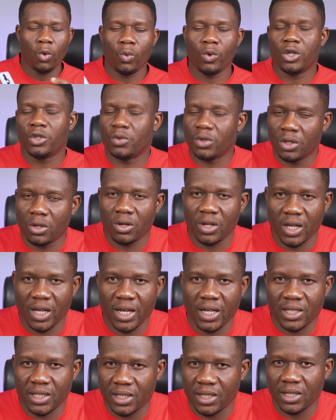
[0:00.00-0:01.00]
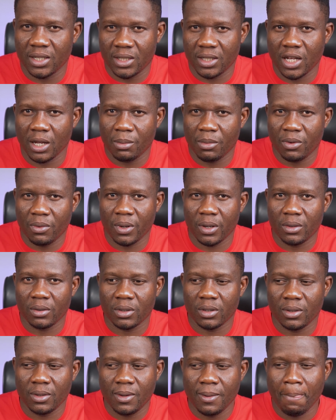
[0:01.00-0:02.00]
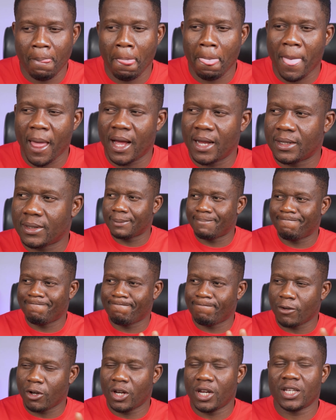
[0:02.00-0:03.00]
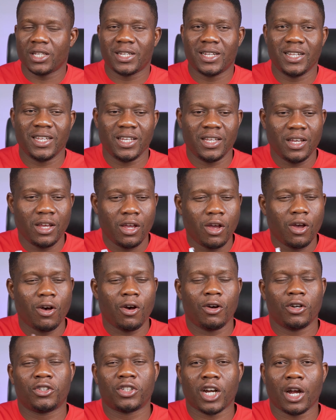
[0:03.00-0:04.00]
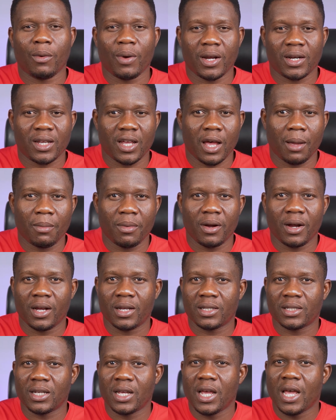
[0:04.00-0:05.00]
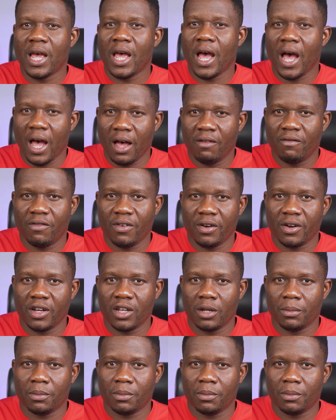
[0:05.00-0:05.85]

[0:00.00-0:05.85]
which we don't get this time around. And honestly, ultra wide cameras are very